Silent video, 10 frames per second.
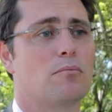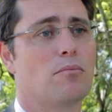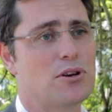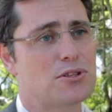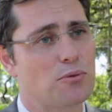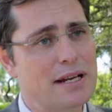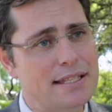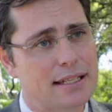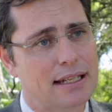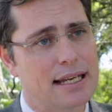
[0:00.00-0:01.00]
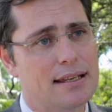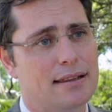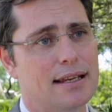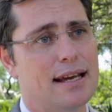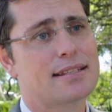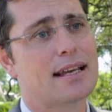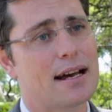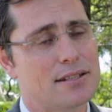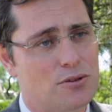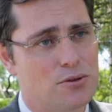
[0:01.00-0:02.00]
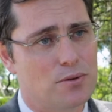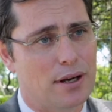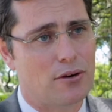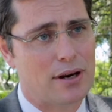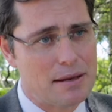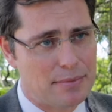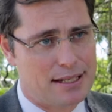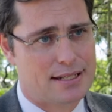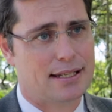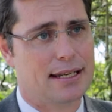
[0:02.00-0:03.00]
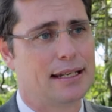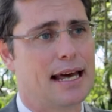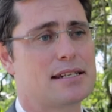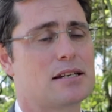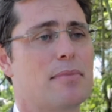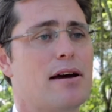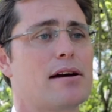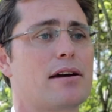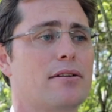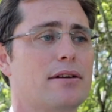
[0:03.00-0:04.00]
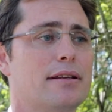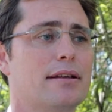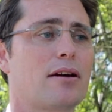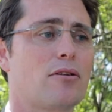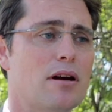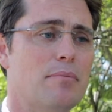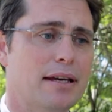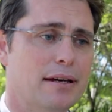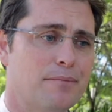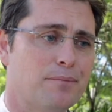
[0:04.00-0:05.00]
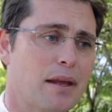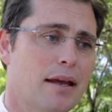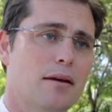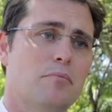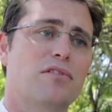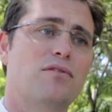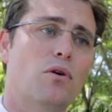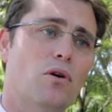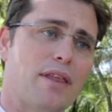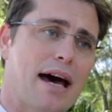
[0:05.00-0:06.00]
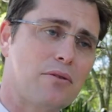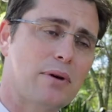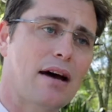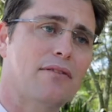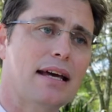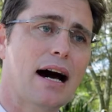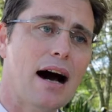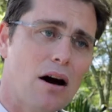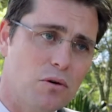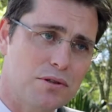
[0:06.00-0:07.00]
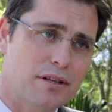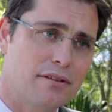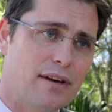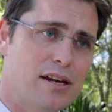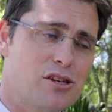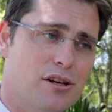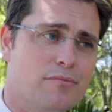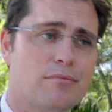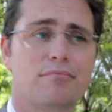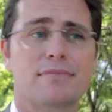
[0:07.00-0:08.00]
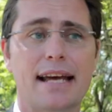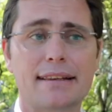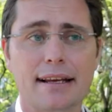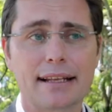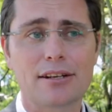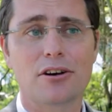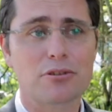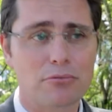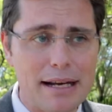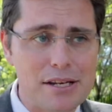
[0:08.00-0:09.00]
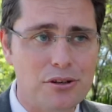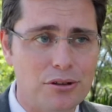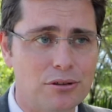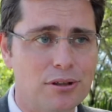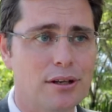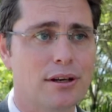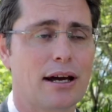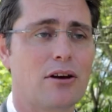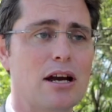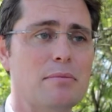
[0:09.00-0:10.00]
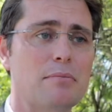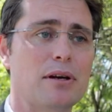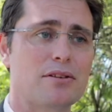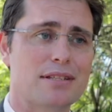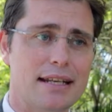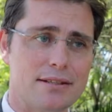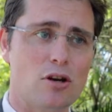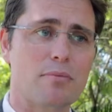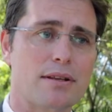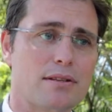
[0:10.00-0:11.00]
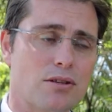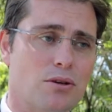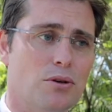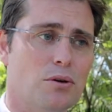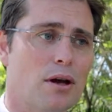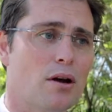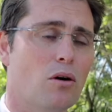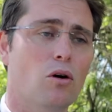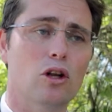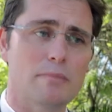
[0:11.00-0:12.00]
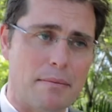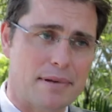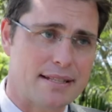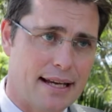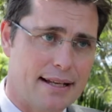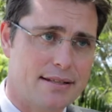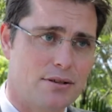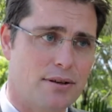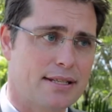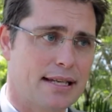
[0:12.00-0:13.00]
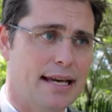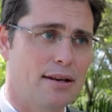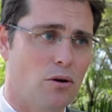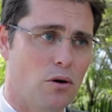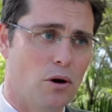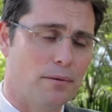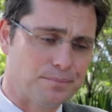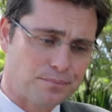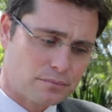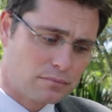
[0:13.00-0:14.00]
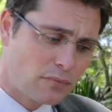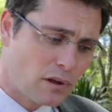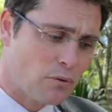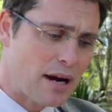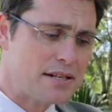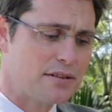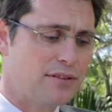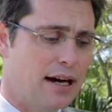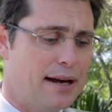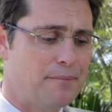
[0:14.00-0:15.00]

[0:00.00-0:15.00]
Most recently, the Escazú Agreement in Latin America and the Caribbean. Before that, we have the Aarhus Convention, technically not a regional agreement because it is open to all member states to accede or ratify.